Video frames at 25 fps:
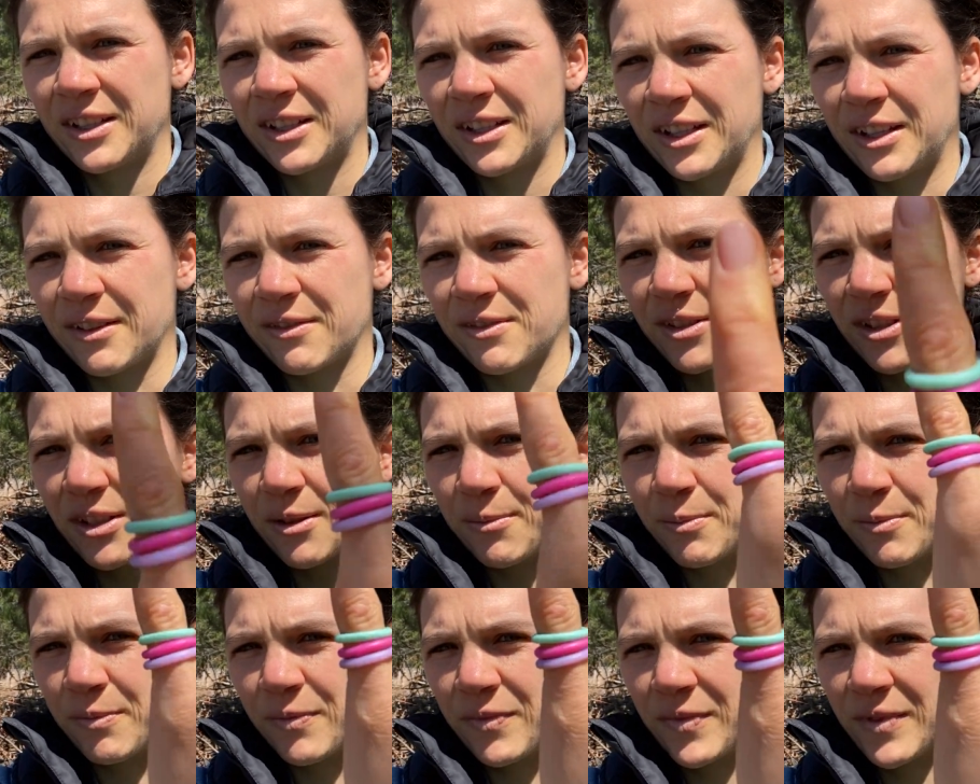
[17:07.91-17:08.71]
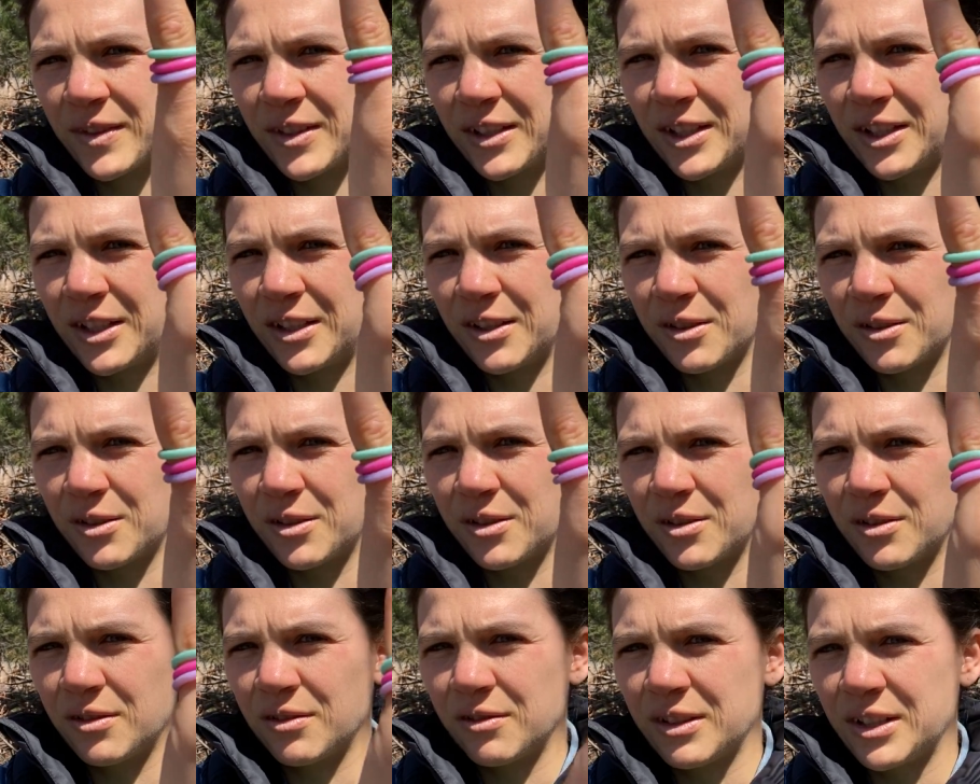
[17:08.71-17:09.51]
I have some here
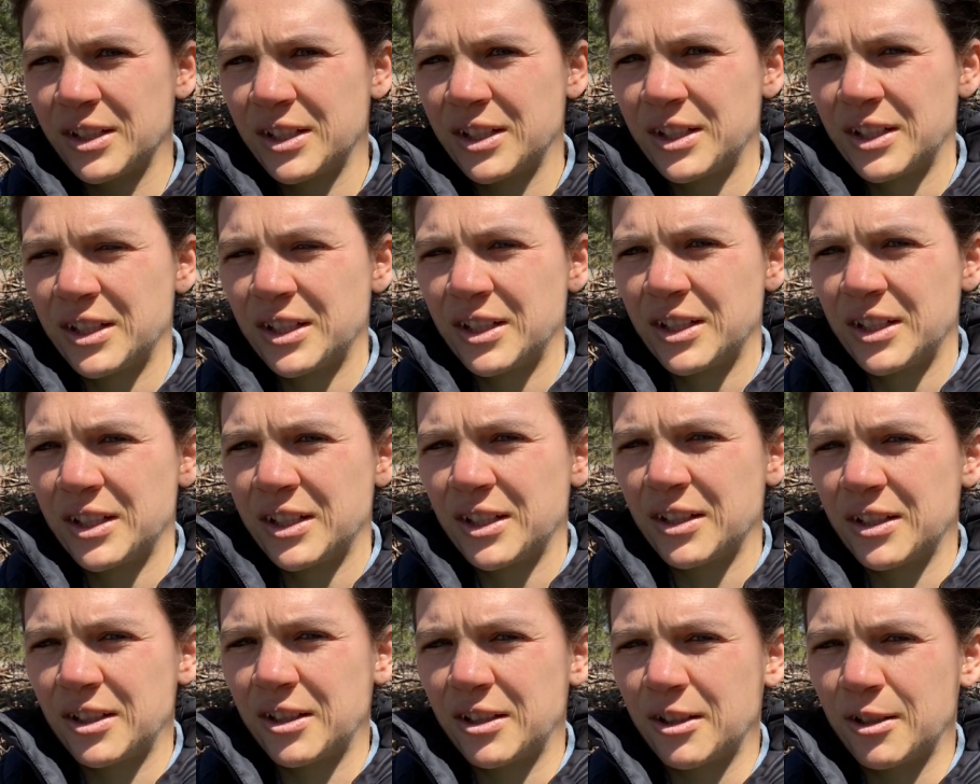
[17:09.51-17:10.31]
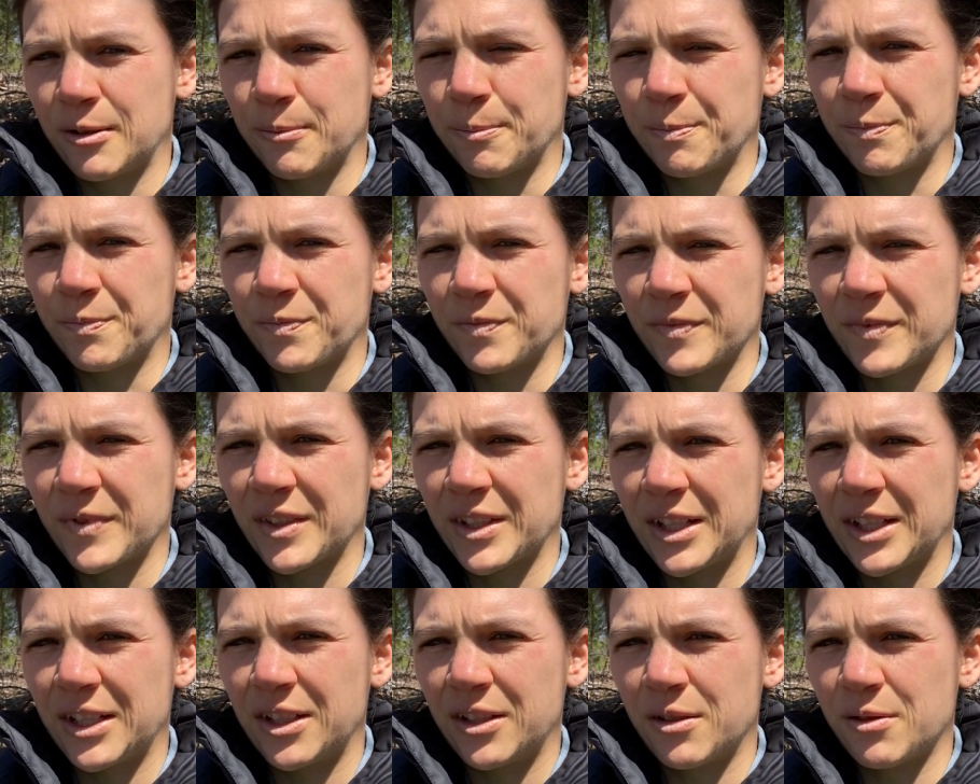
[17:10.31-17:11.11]
too.
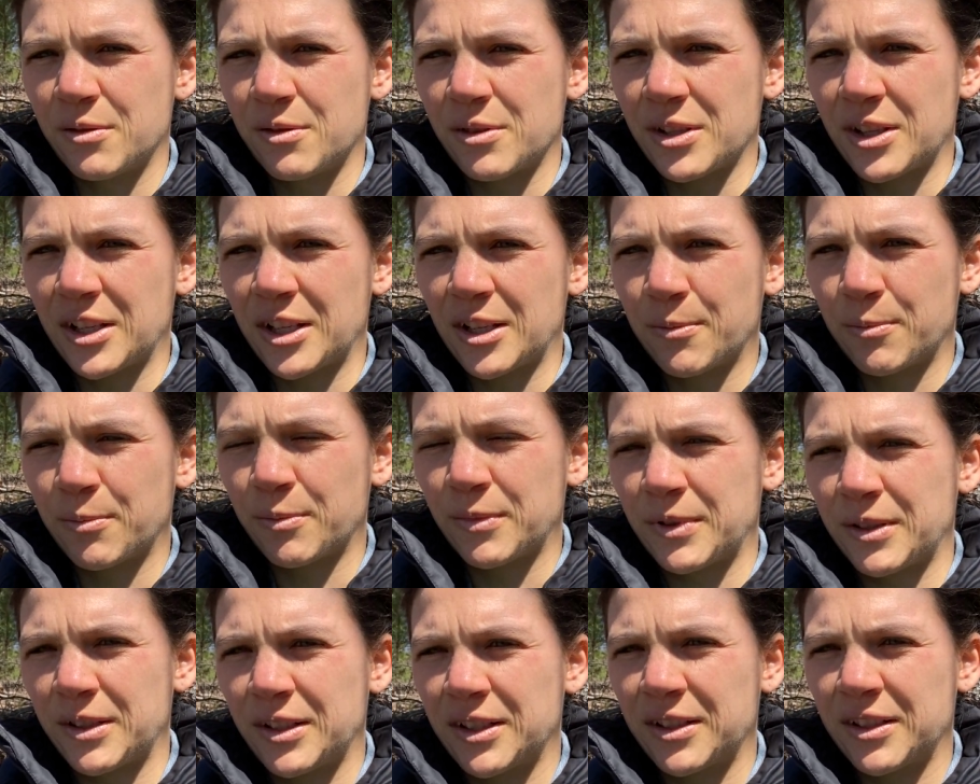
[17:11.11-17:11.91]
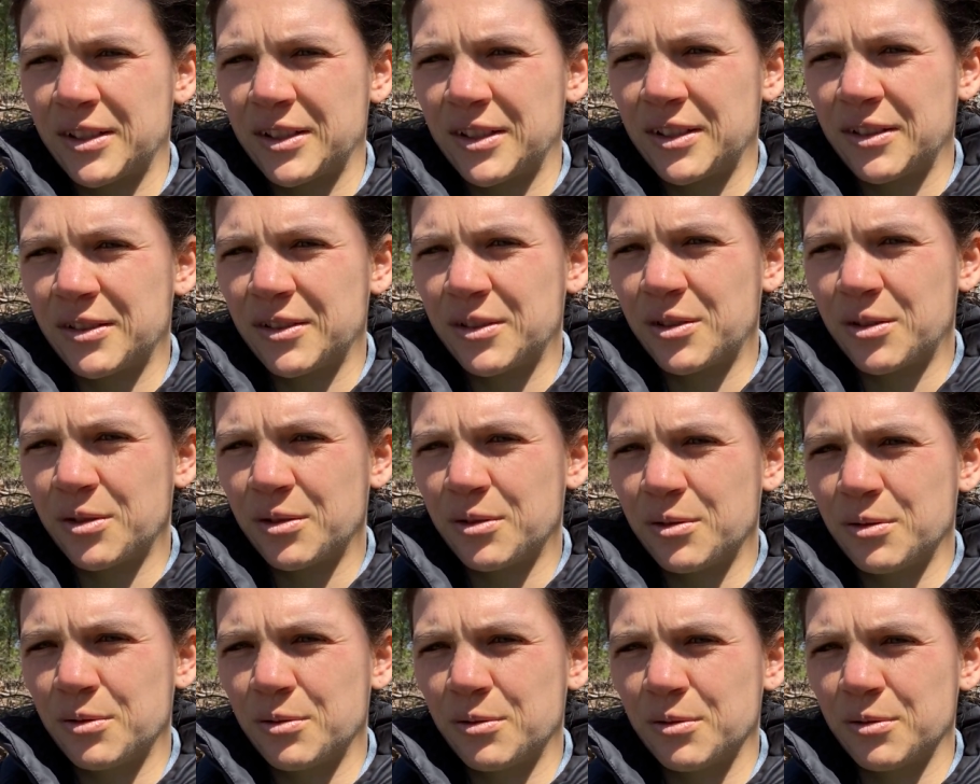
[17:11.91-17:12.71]
I use them
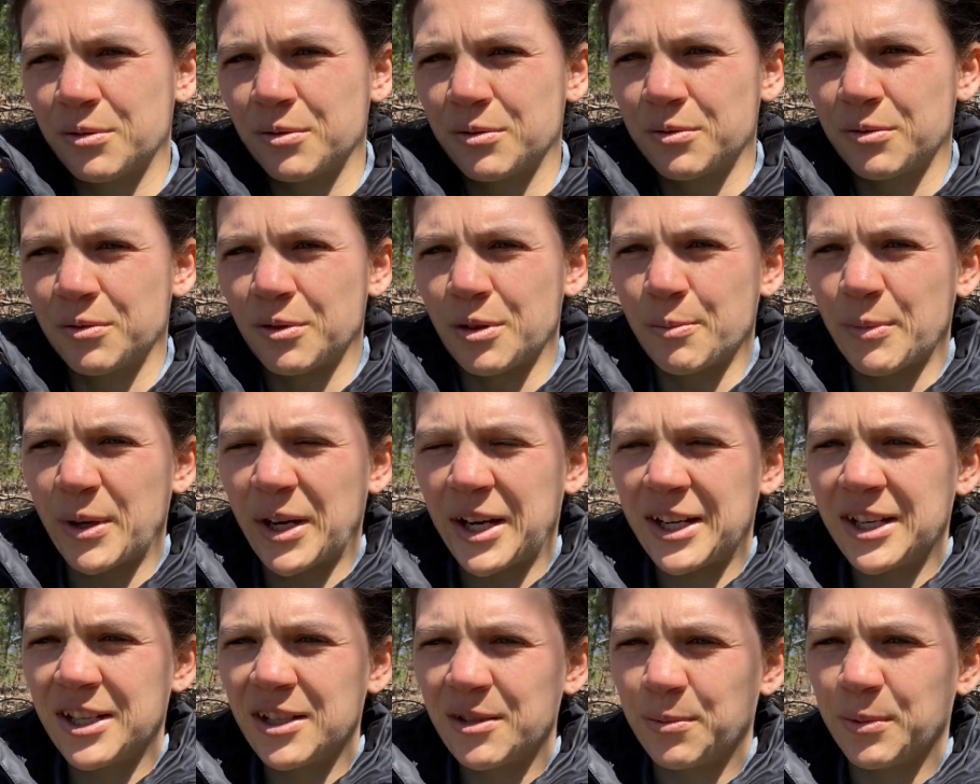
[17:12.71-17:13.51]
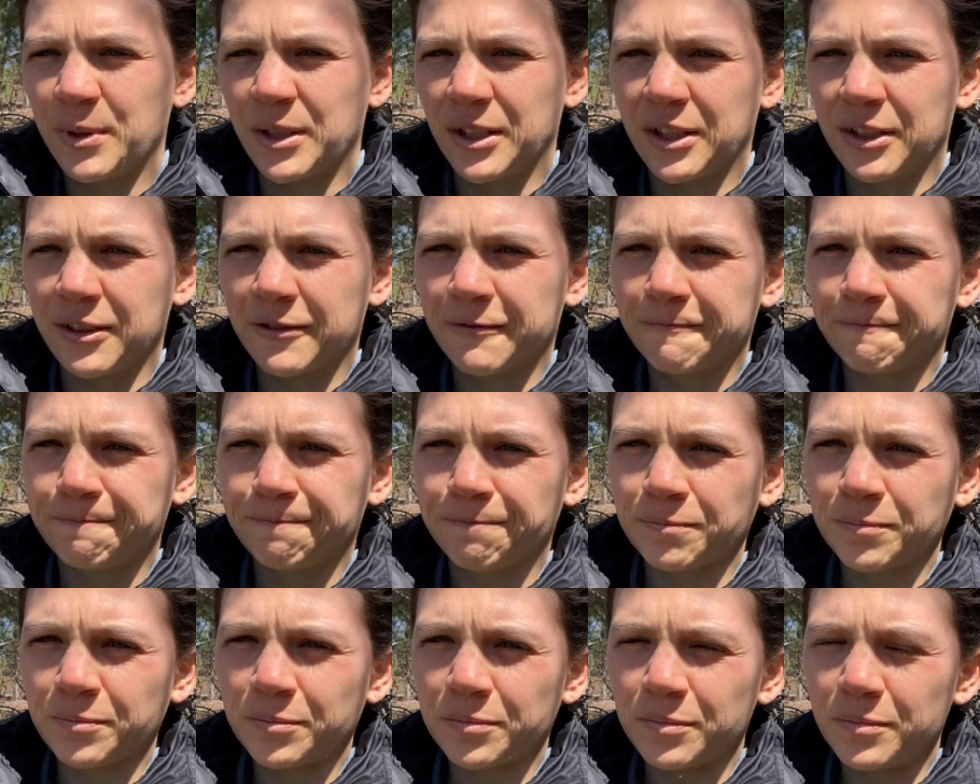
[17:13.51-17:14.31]
to remind me
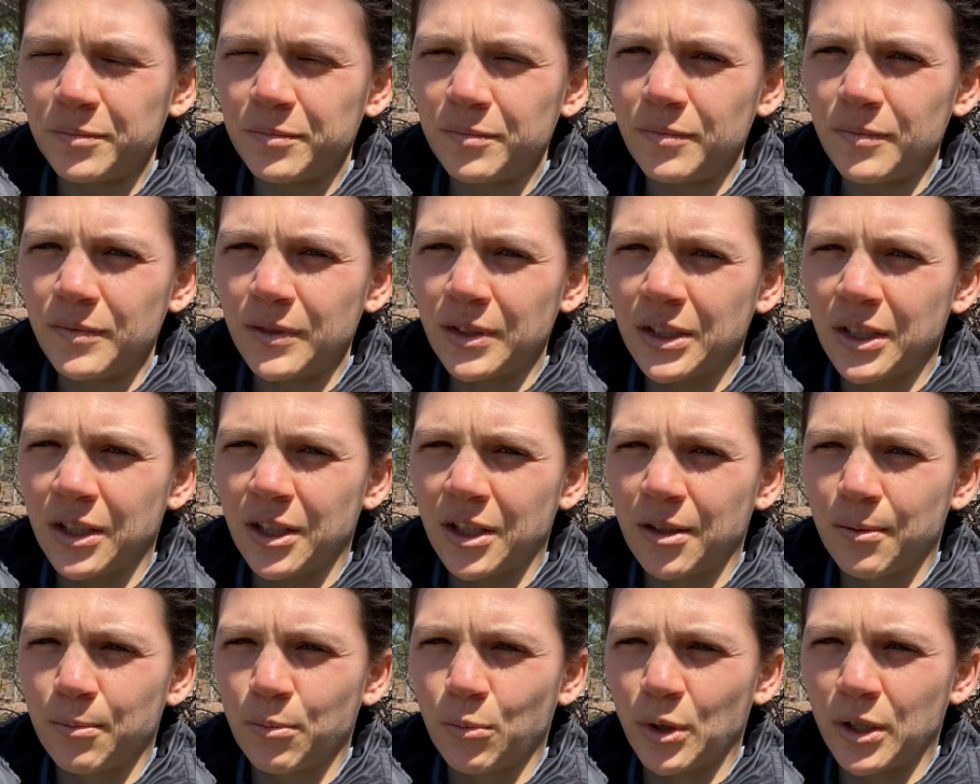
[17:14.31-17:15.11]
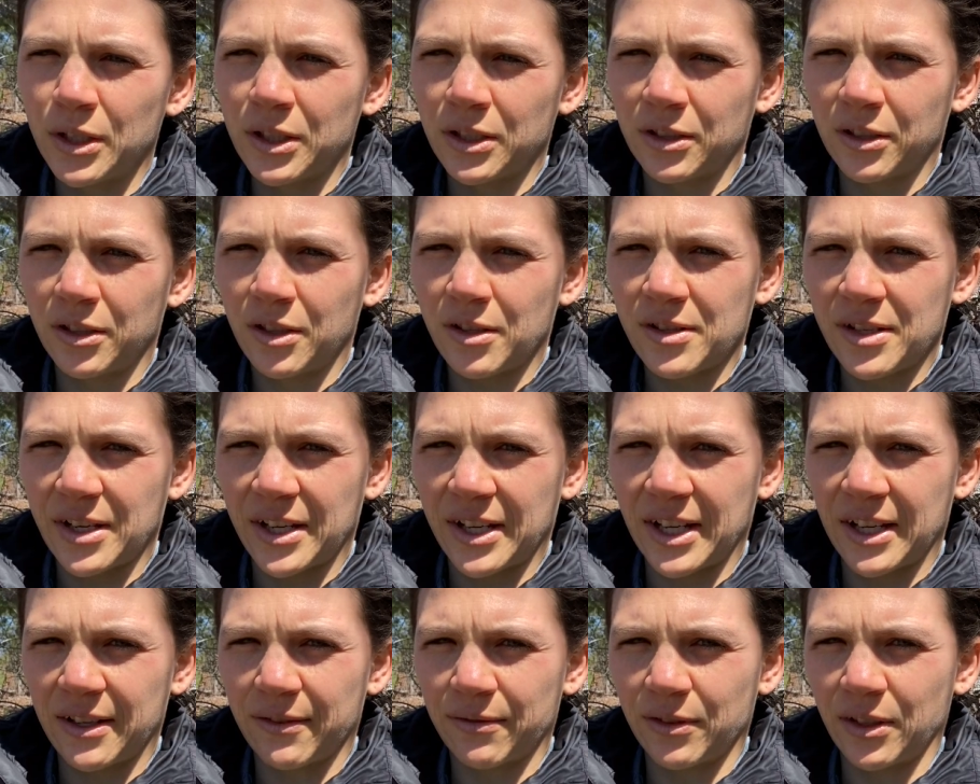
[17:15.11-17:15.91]
what alerts I
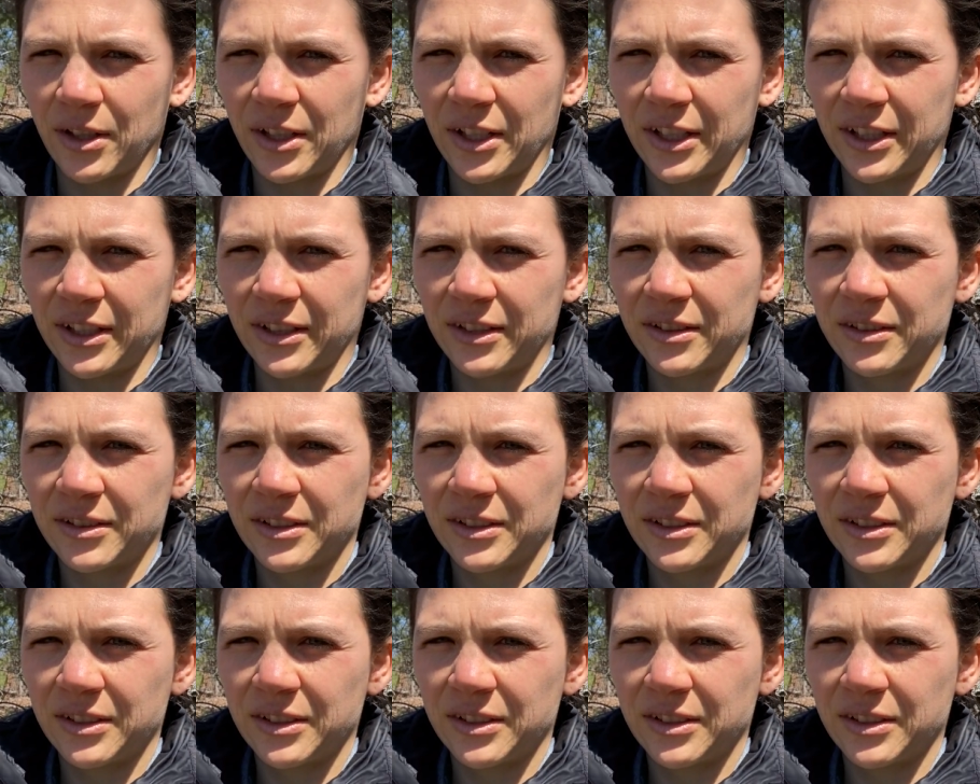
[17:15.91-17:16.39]
have running.